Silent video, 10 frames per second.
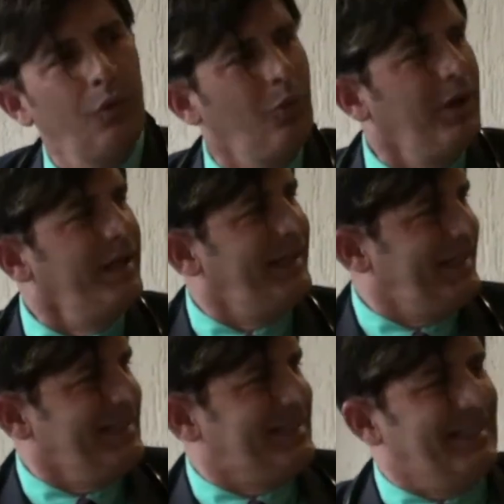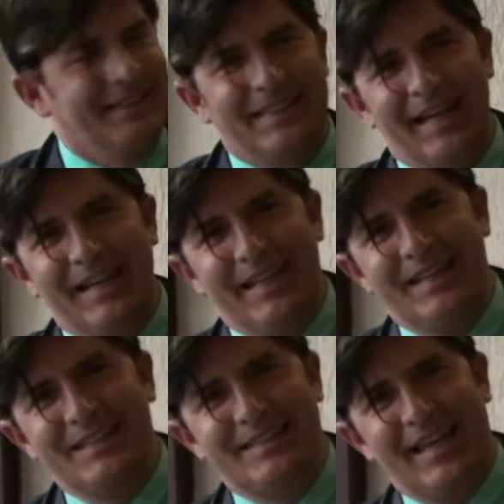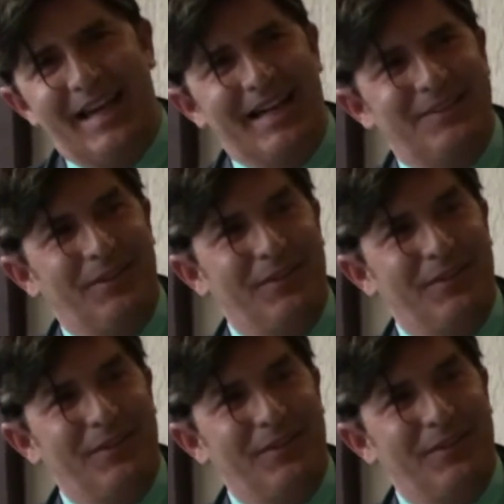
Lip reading: What is it that is that